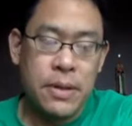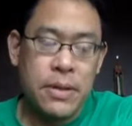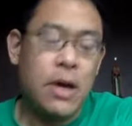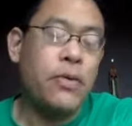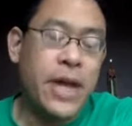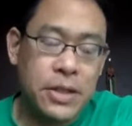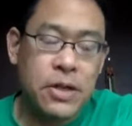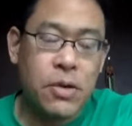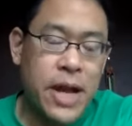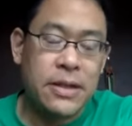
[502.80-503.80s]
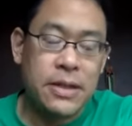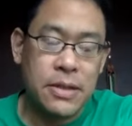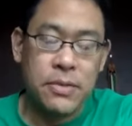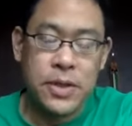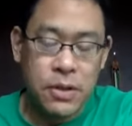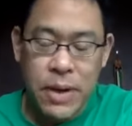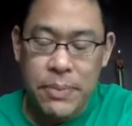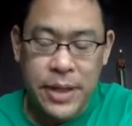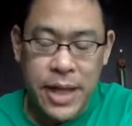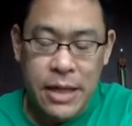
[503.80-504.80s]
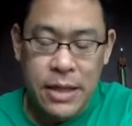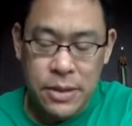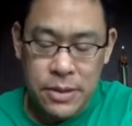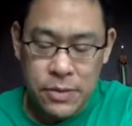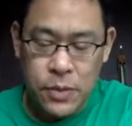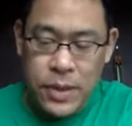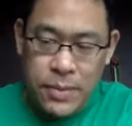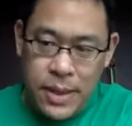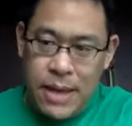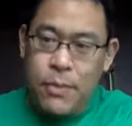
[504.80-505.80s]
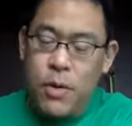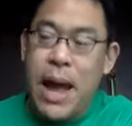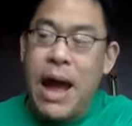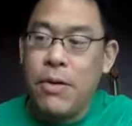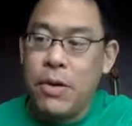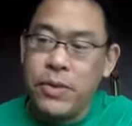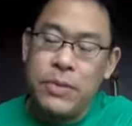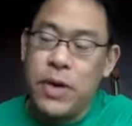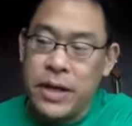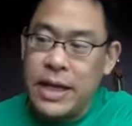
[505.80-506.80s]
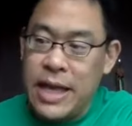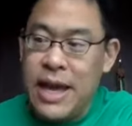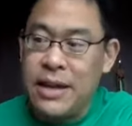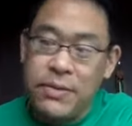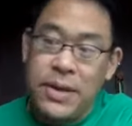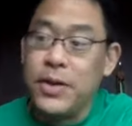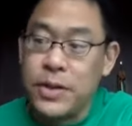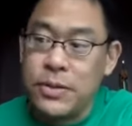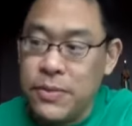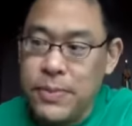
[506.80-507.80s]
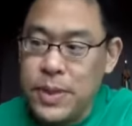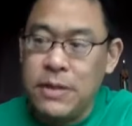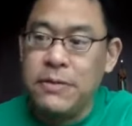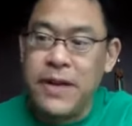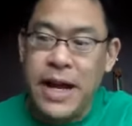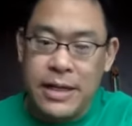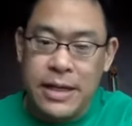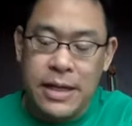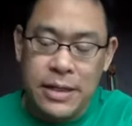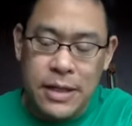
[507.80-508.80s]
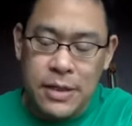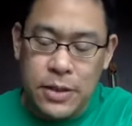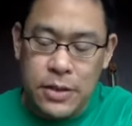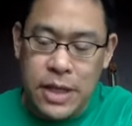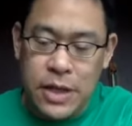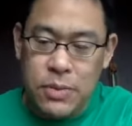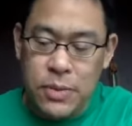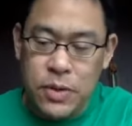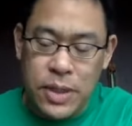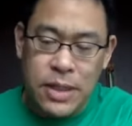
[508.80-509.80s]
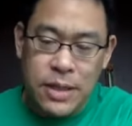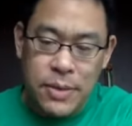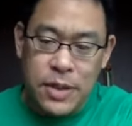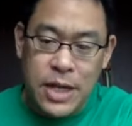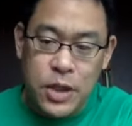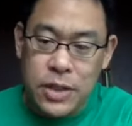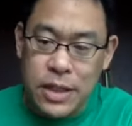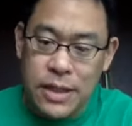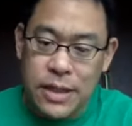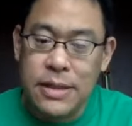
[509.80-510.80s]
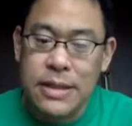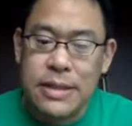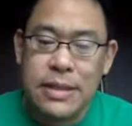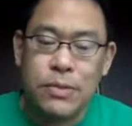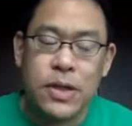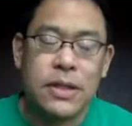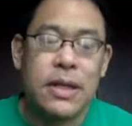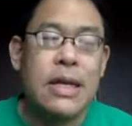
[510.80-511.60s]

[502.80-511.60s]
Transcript: oh, that's correct. The result replicates. When we get more power, we run it again, and we also still find an association between the mutation and the disease risk.